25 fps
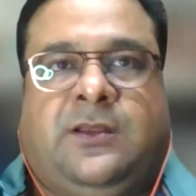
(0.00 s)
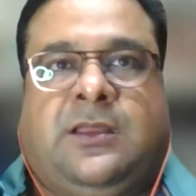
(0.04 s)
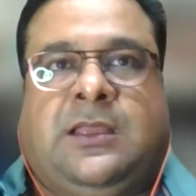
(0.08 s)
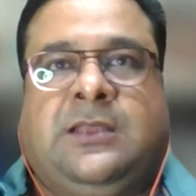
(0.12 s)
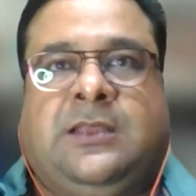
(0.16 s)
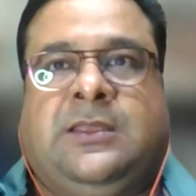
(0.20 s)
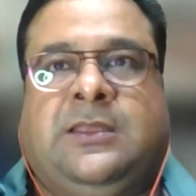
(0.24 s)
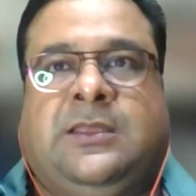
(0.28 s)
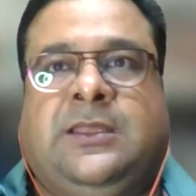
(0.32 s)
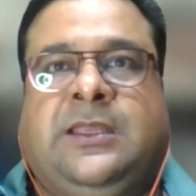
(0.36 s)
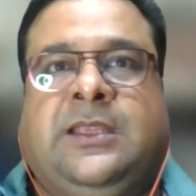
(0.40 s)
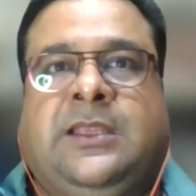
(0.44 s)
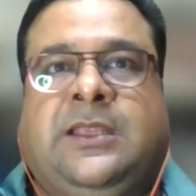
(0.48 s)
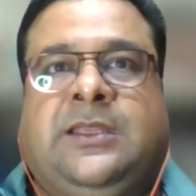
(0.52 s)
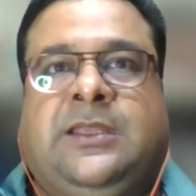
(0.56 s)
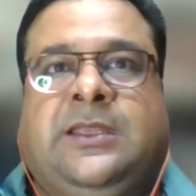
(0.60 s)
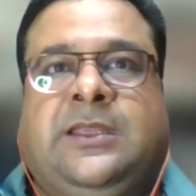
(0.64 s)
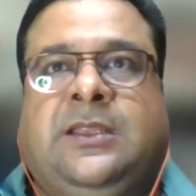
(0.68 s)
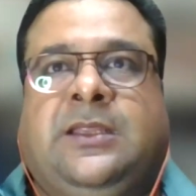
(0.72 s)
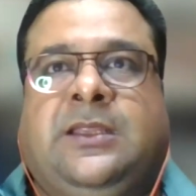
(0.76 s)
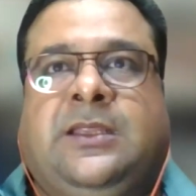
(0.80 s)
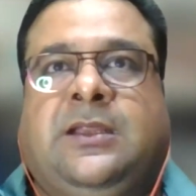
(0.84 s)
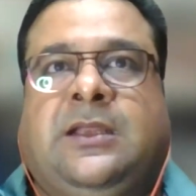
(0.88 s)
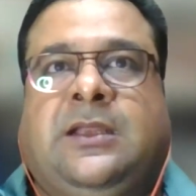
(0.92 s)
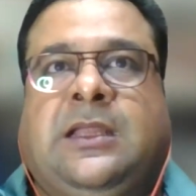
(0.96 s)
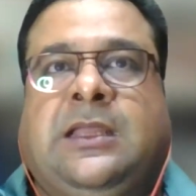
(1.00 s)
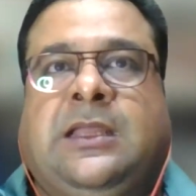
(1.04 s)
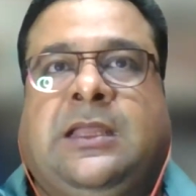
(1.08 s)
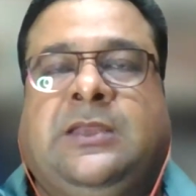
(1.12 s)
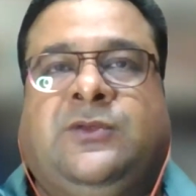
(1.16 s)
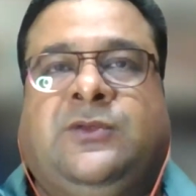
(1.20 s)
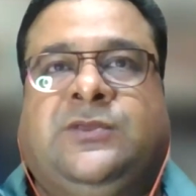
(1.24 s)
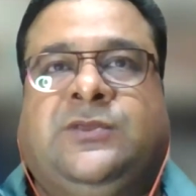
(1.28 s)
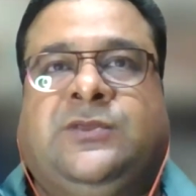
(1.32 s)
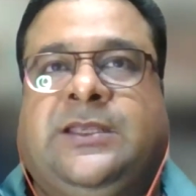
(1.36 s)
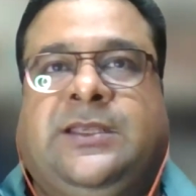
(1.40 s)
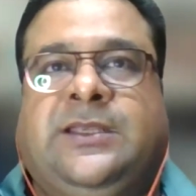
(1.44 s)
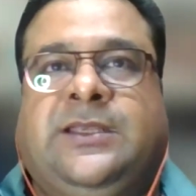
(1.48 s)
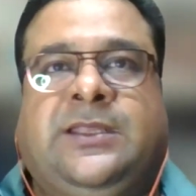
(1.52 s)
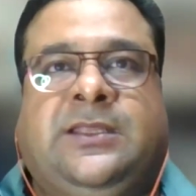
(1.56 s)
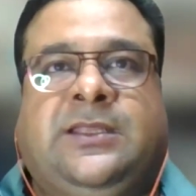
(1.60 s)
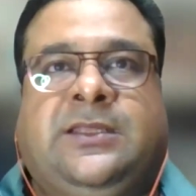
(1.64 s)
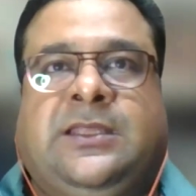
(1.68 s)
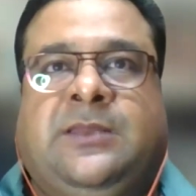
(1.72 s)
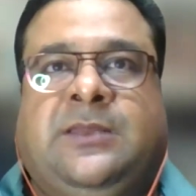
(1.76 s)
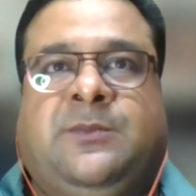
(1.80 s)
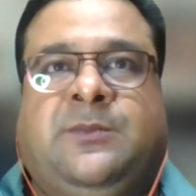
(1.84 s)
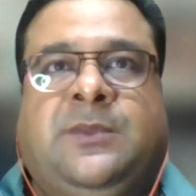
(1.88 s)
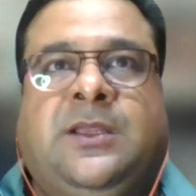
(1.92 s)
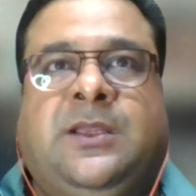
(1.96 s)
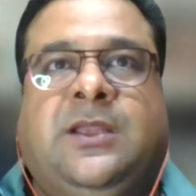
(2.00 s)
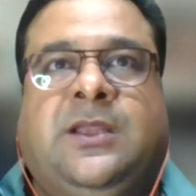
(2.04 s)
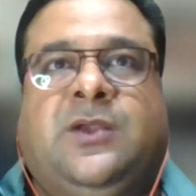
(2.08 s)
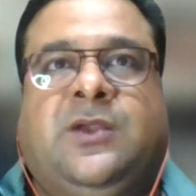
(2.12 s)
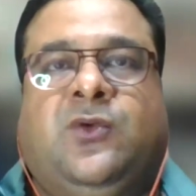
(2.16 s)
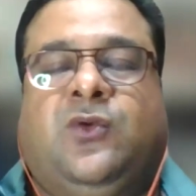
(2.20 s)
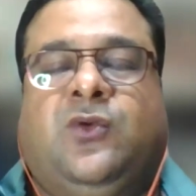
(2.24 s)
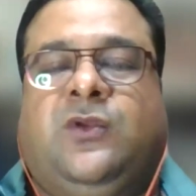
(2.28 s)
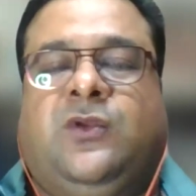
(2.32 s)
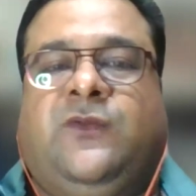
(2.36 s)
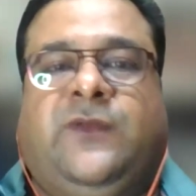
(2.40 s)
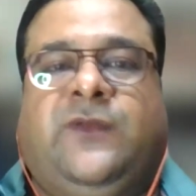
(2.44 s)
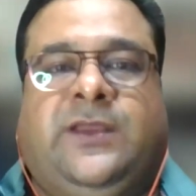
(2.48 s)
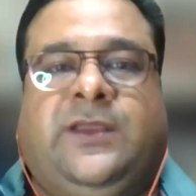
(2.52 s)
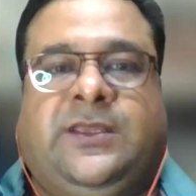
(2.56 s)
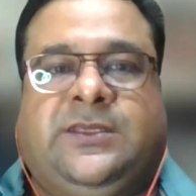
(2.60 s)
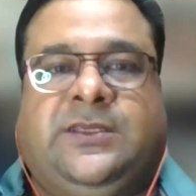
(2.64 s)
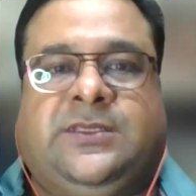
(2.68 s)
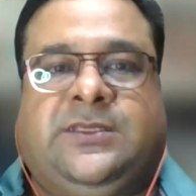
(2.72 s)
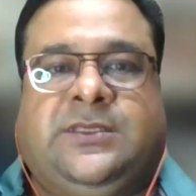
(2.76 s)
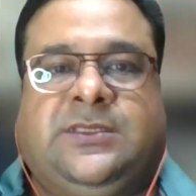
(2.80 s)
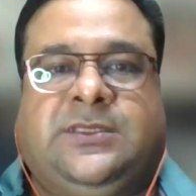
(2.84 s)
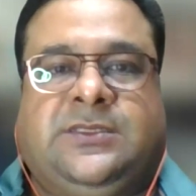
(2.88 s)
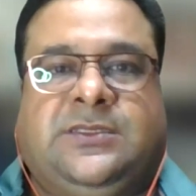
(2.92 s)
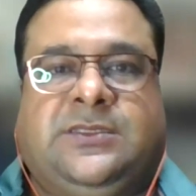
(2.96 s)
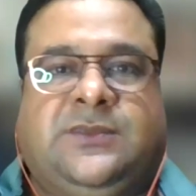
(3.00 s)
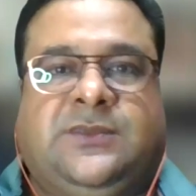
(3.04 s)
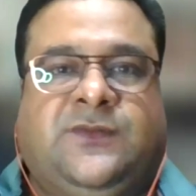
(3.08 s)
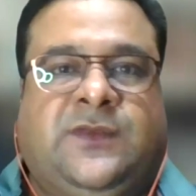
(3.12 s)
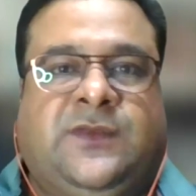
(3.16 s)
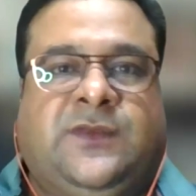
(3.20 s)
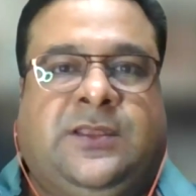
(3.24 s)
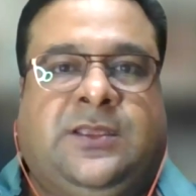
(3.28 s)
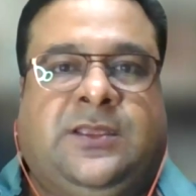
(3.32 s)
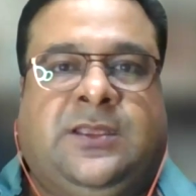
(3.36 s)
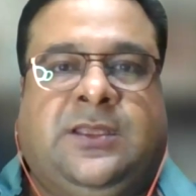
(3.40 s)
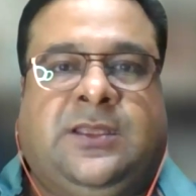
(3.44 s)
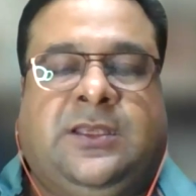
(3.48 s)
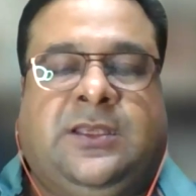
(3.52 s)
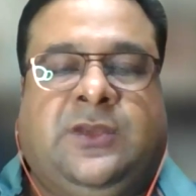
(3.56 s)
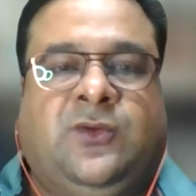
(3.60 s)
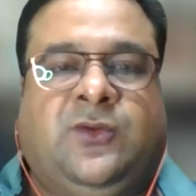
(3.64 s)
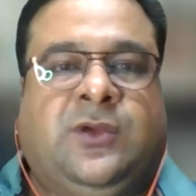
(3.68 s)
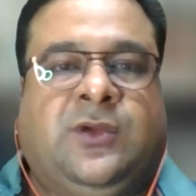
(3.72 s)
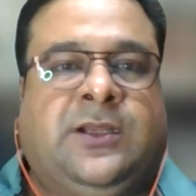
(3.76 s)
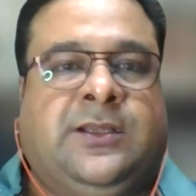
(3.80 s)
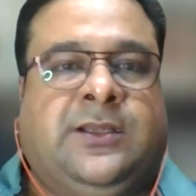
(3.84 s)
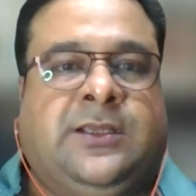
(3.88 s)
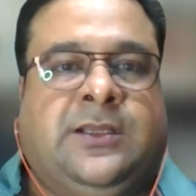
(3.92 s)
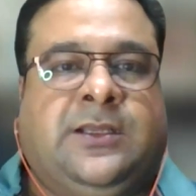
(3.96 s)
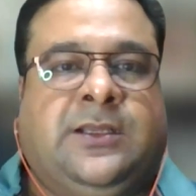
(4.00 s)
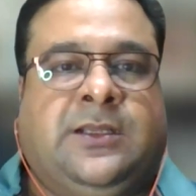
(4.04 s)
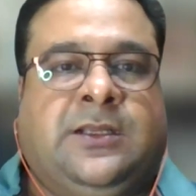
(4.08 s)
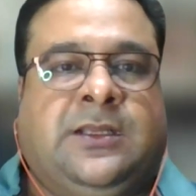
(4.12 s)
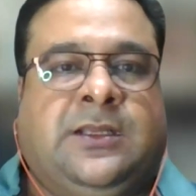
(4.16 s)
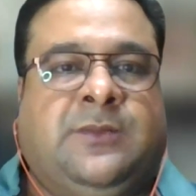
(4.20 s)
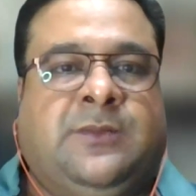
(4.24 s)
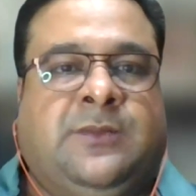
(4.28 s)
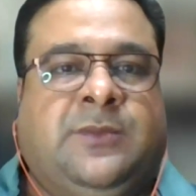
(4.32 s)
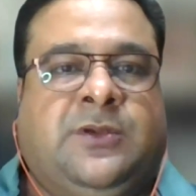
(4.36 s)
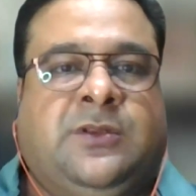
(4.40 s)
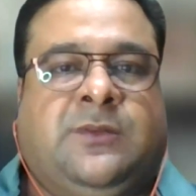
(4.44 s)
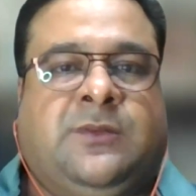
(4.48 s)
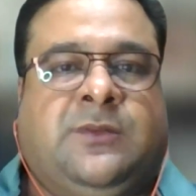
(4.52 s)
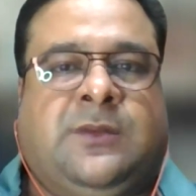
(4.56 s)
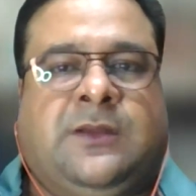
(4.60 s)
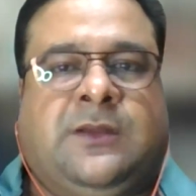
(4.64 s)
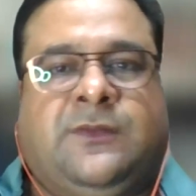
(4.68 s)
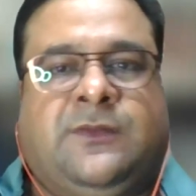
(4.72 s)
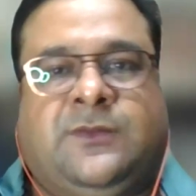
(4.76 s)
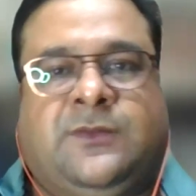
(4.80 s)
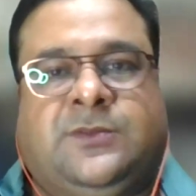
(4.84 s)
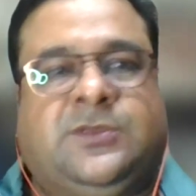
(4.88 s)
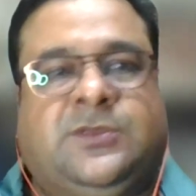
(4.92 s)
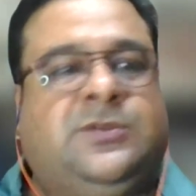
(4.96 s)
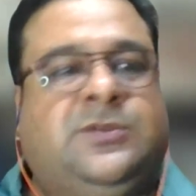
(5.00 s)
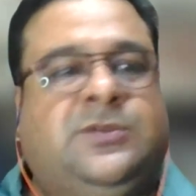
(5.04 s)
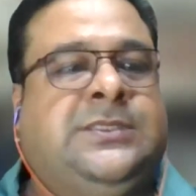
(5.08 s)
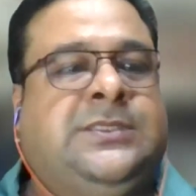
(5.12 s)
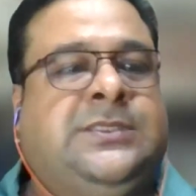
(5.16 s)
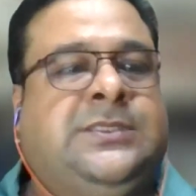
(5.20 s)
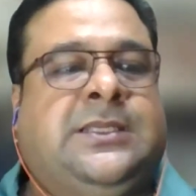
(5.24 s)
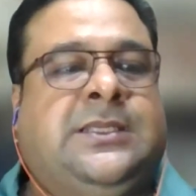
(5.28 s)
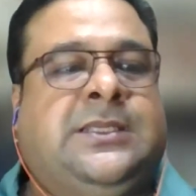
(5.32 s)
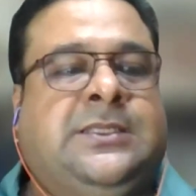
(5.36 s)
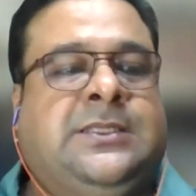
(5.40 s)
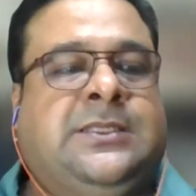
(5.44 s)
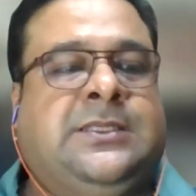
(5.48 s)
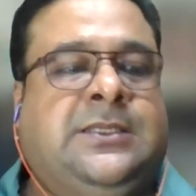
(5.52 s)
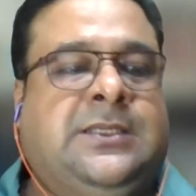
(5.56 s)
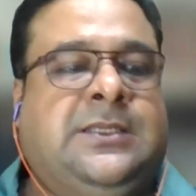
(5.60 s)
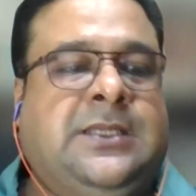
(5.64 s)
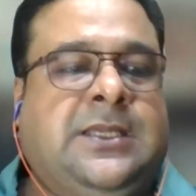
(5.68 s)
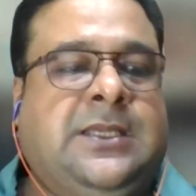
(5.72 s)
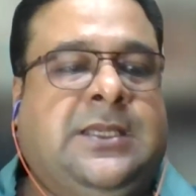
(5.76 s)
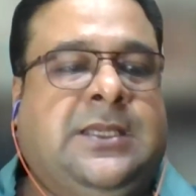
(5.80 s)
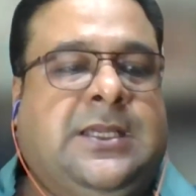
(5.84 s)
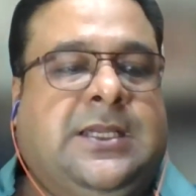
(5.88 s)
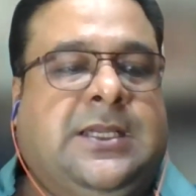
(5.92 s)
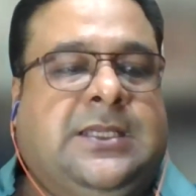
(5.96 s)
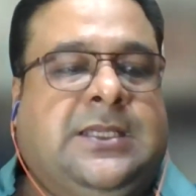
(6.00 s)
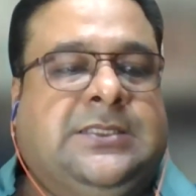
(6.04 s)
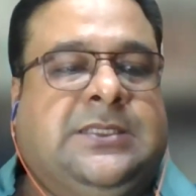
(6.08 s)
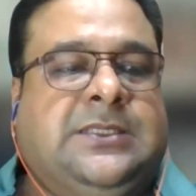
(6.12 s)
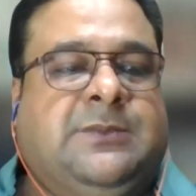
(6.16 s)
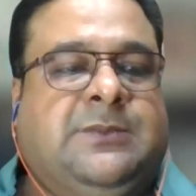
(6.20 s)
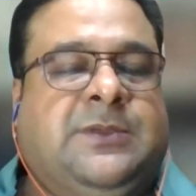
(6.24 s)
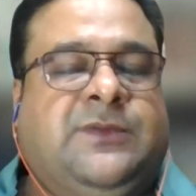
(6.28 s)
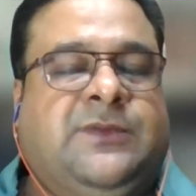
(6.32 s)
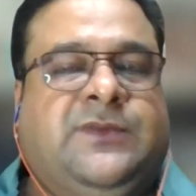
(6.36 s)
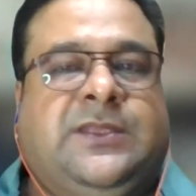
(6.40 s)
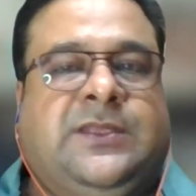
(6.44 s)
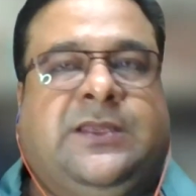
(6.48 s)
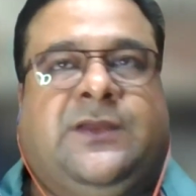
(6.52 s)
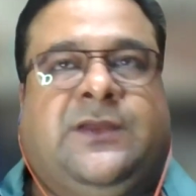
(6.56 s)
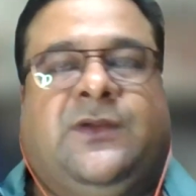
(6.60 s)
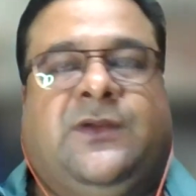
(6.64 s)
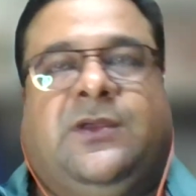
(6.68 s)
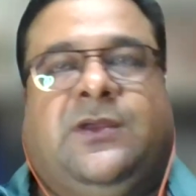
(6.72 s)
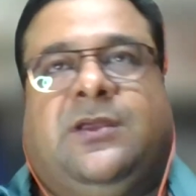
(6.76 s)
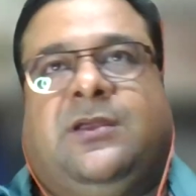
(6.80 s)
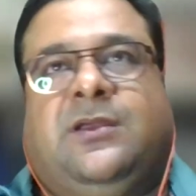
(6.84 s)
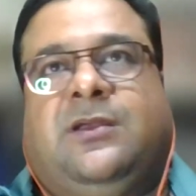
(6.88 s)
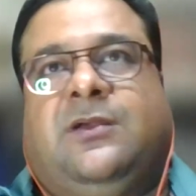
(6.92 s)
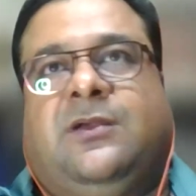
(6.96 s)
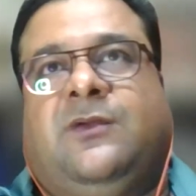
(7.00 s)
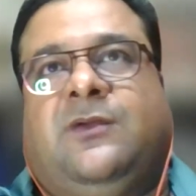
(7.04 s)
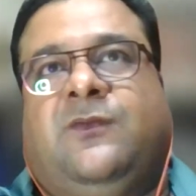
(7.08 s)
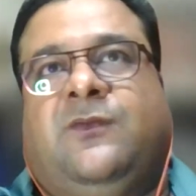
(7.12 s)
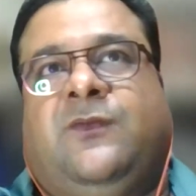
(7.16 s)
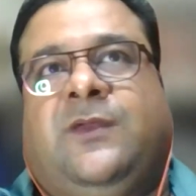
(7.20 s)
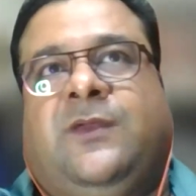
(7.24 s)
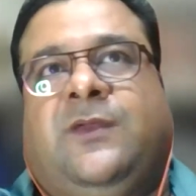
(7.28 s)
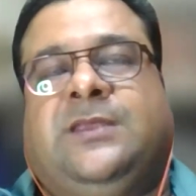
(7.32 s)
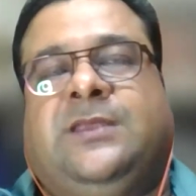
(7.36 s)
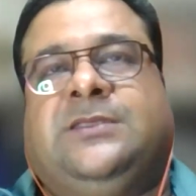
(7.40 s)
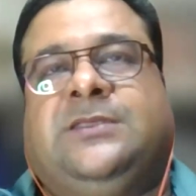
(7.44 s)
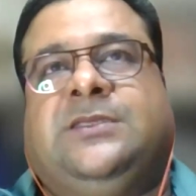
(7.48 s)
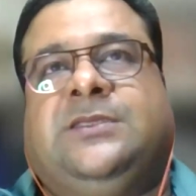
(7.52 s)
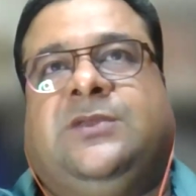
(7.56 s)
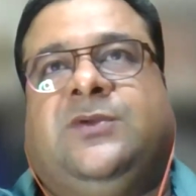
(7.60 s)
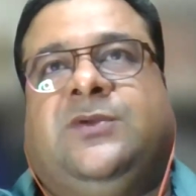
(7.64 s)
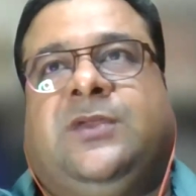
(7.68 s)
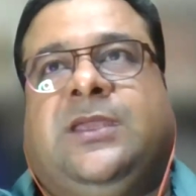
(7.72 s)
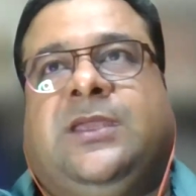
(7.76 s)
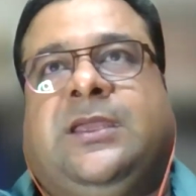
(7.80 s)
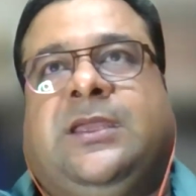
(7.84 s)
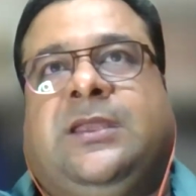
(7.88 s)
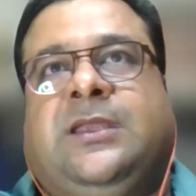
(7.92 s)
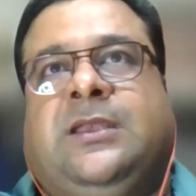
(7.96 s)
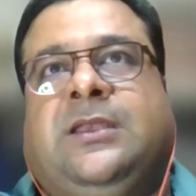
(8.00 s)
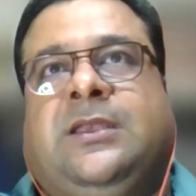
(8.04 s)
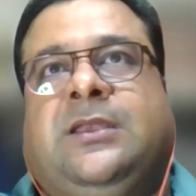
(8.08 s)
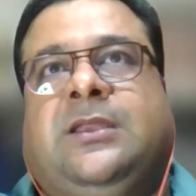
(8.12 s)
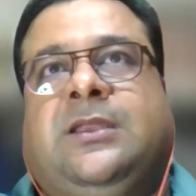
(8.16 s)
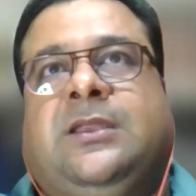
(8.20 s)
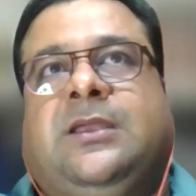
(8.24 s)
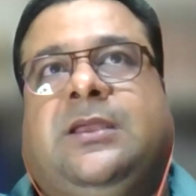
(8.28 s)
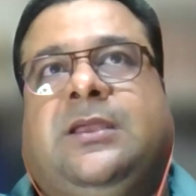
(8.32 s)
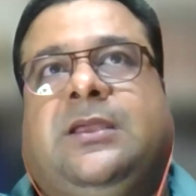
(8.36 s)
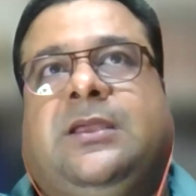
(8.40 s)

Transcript: Are they getting? Are you sending them notifications when the new content come into the platform? So these are the some of the ways you can